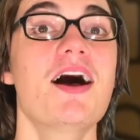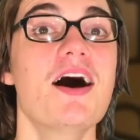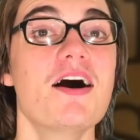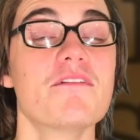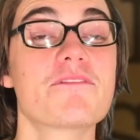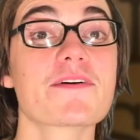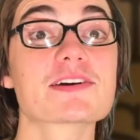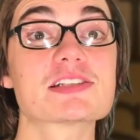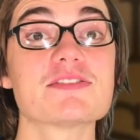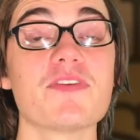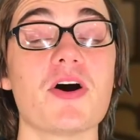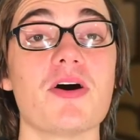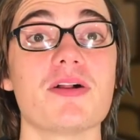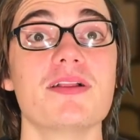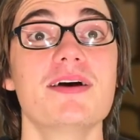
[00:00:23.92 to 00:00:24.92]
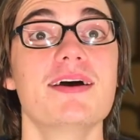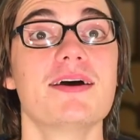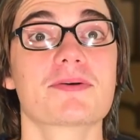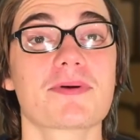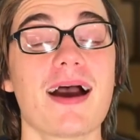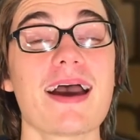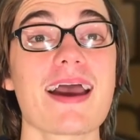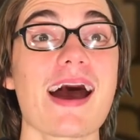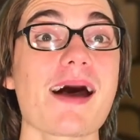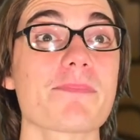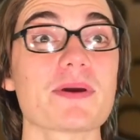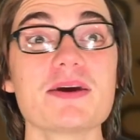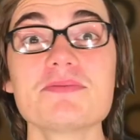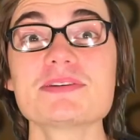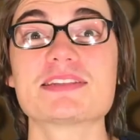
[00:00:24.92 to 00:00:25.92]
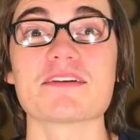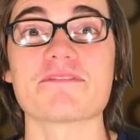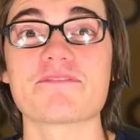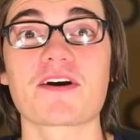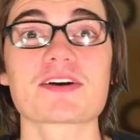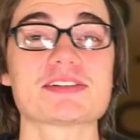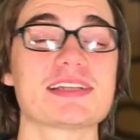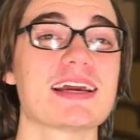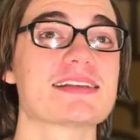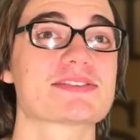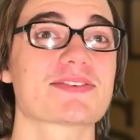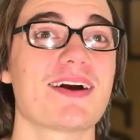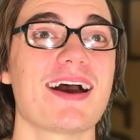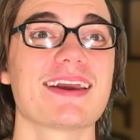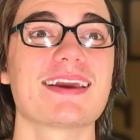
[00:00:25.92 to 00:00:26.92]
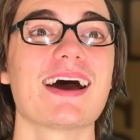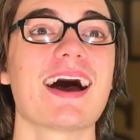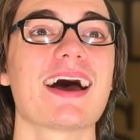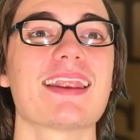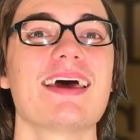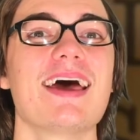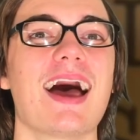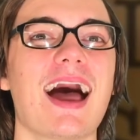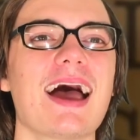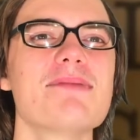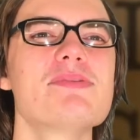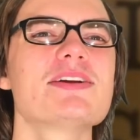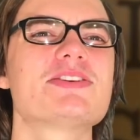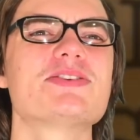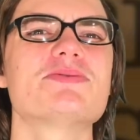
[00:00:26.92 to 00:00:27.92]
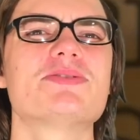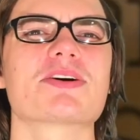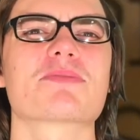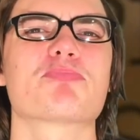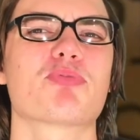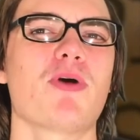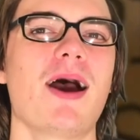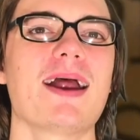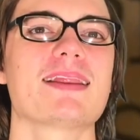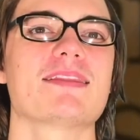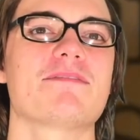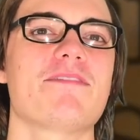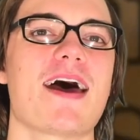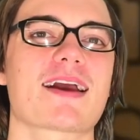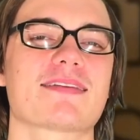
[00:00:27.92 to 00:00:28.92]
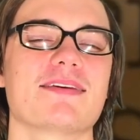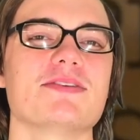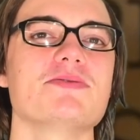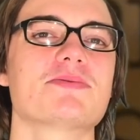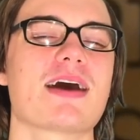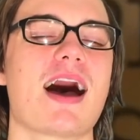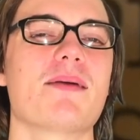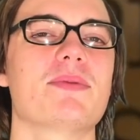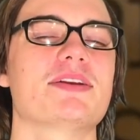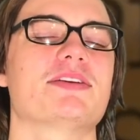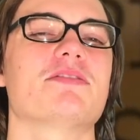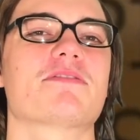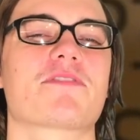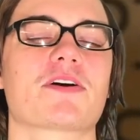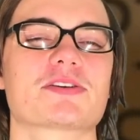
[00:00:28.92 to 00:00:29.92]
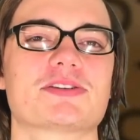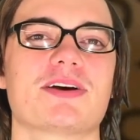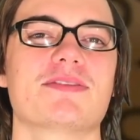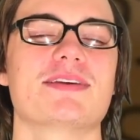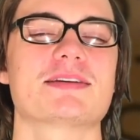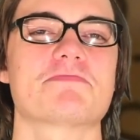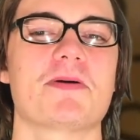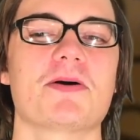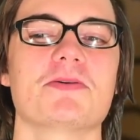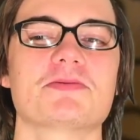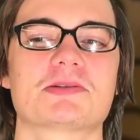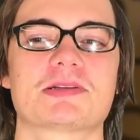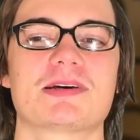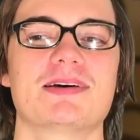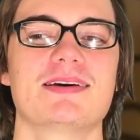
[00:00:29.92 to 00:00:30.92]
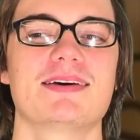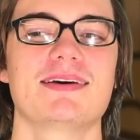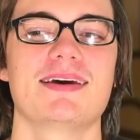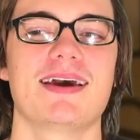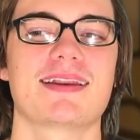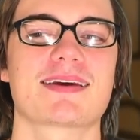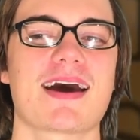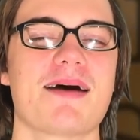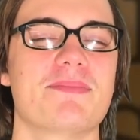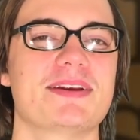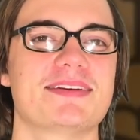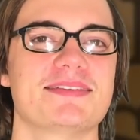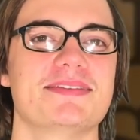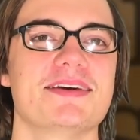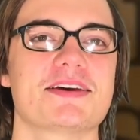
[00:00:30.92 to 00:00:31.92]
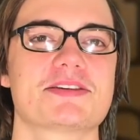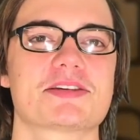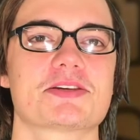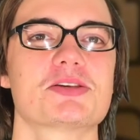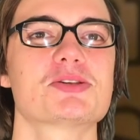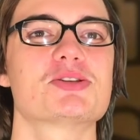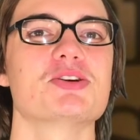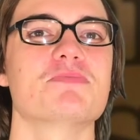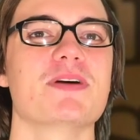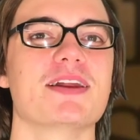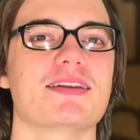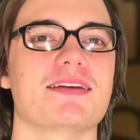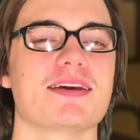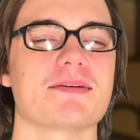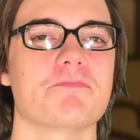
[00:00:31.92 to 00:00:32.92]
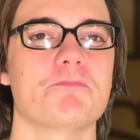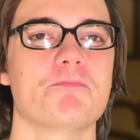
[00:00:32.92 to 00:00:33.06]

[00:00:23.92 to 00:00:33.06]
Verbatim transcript: First of all, Ryhop, it was the first answer I got. I bet you took pride in the fact that you commented first on this post and commented this stupidity.